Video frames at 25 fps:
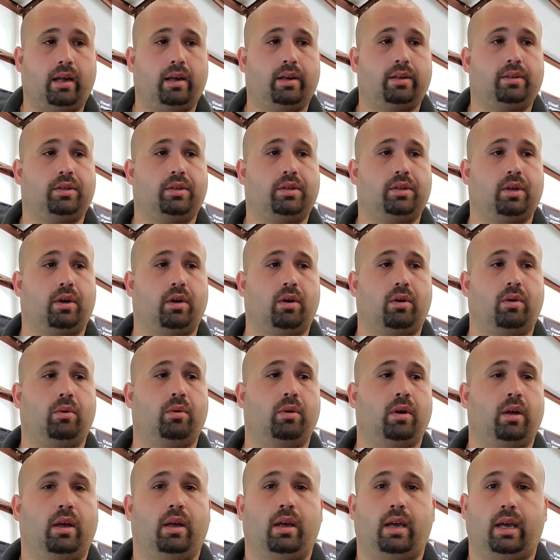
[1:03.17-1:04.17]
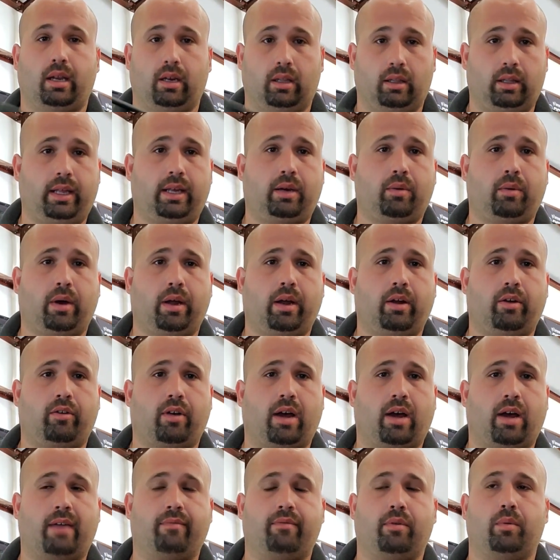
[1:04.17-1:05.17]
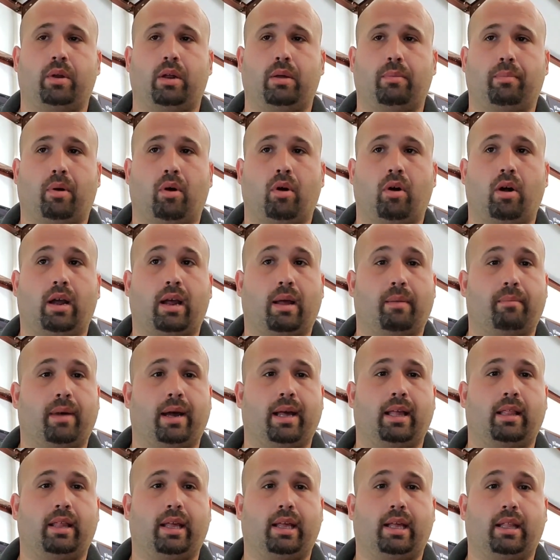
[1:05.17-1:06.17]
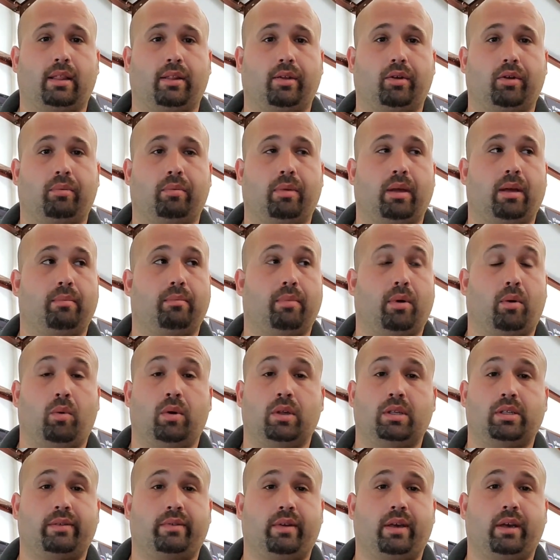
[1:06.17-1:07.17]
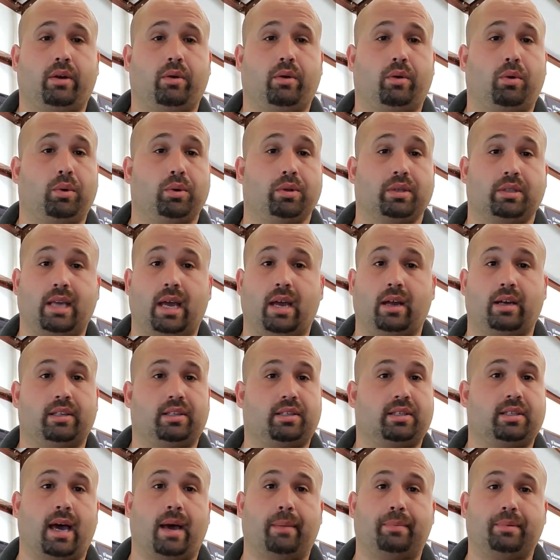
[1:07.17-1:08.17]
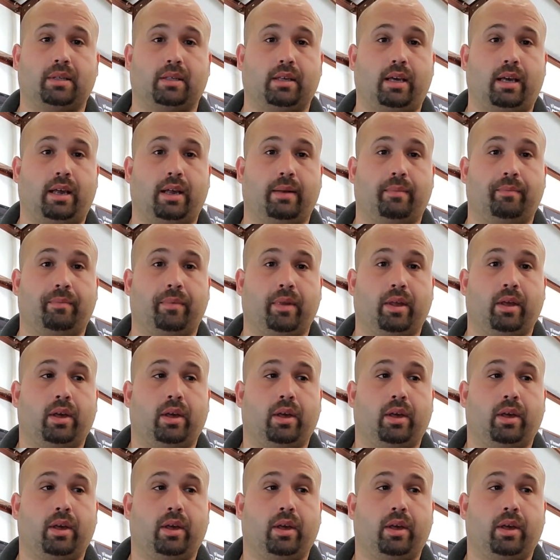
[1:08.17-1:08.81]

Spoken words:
So it'll leak while you're driving. When you park, it might leak a little bit, but once the vehicle cools down, it stops leaking.